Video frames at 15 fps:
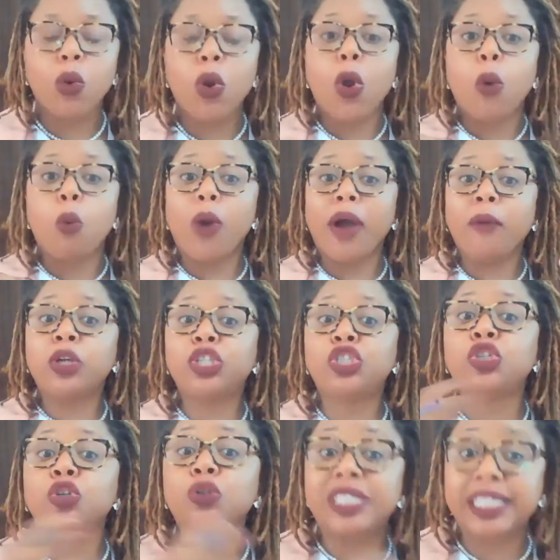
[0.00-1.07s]
What would
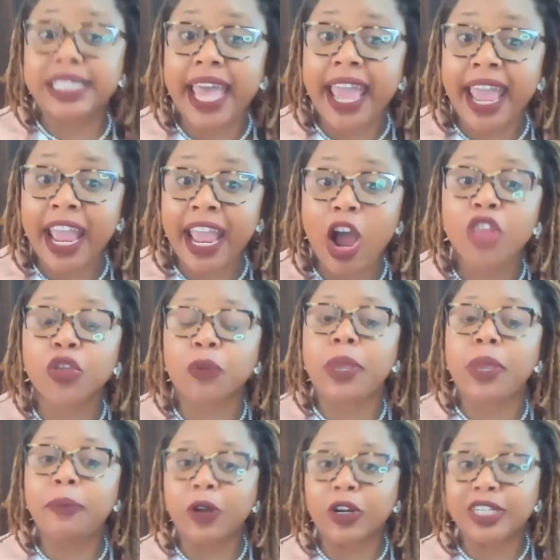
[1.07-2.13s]
you say other
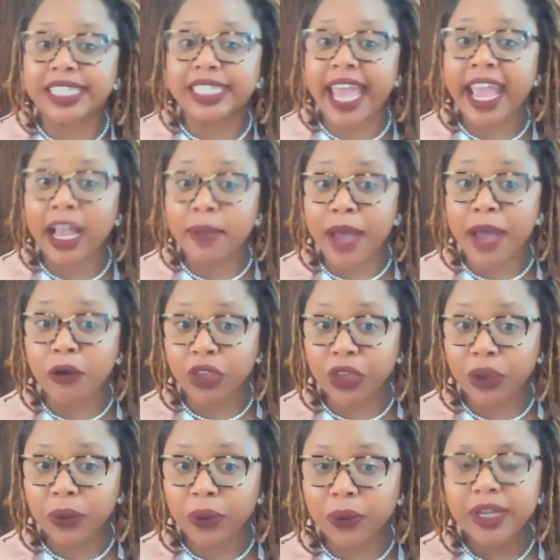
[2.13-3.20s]
people are saying about
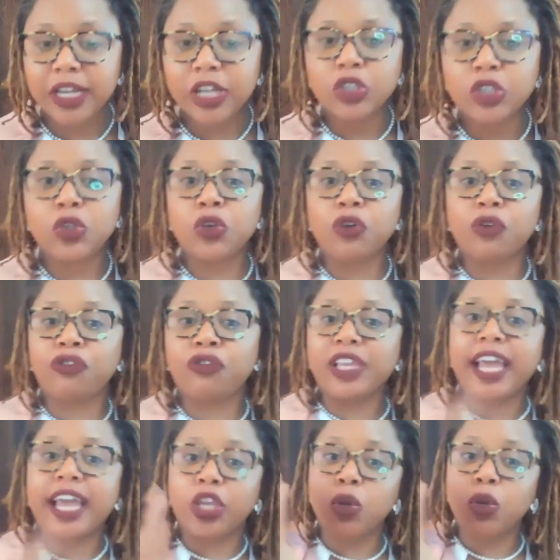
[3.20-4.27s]
you? Do you feel
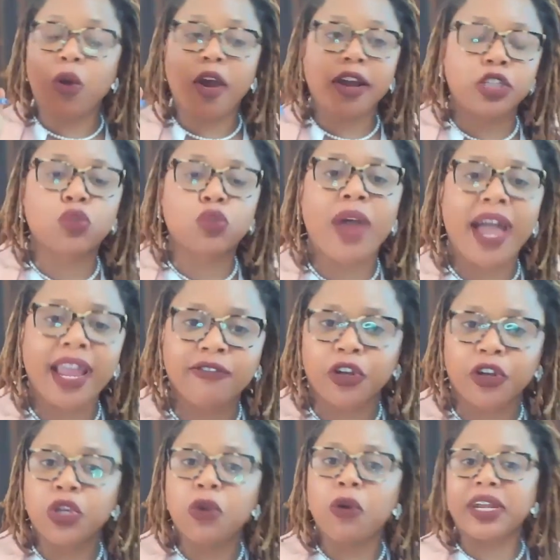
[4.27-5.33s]
like you are a driver?
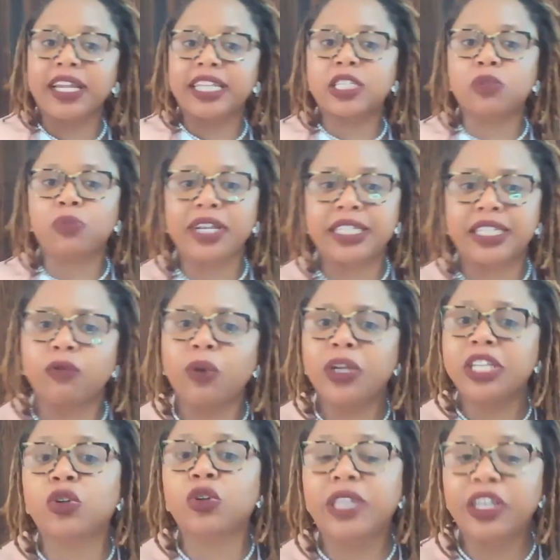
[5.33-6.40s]
You are an expressive? What
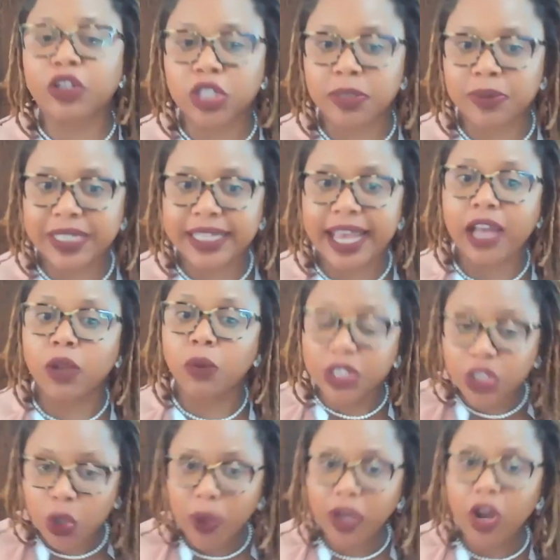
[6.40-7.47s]
is your leadership style? What's
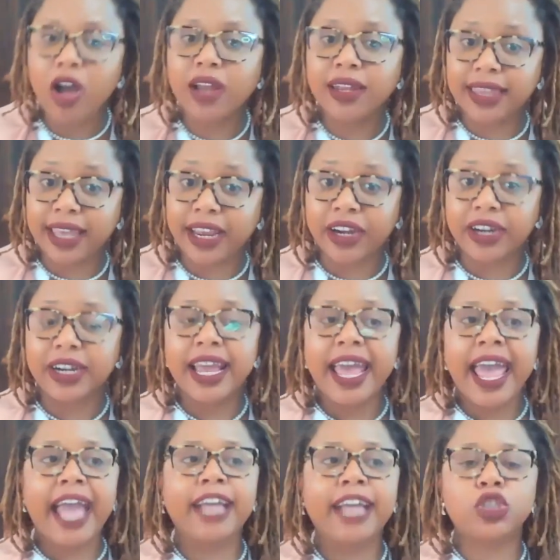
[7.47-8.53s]
going on there?
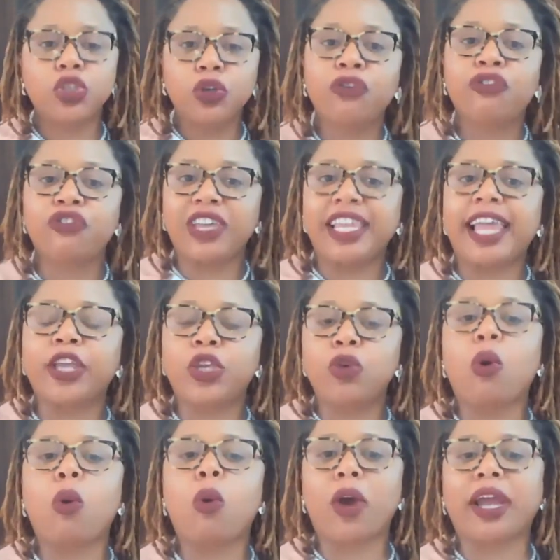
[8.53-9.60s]
And do you feel like you
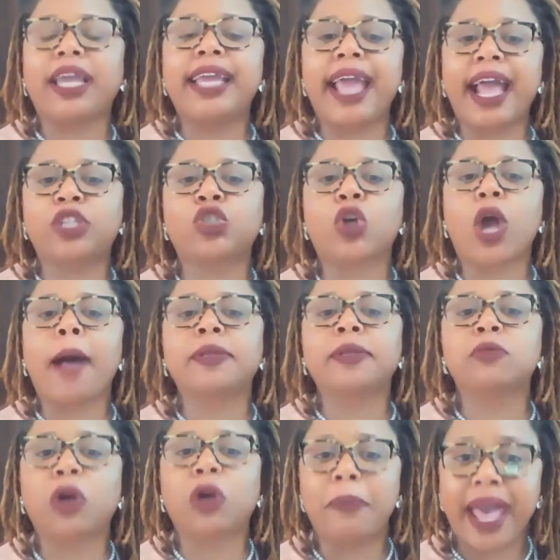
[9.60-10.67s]
are working at your
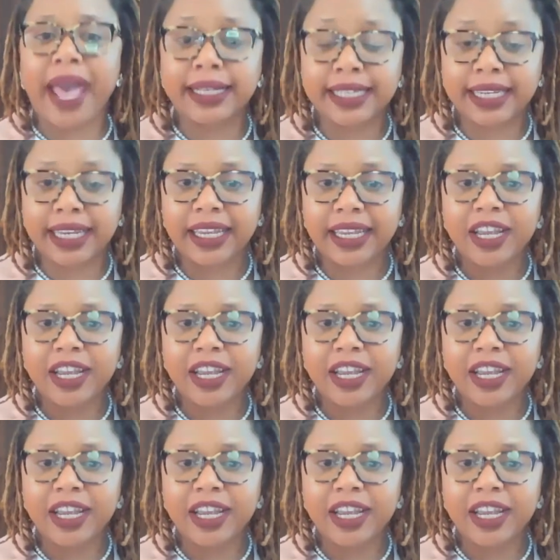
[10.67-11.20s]
optimal capacity?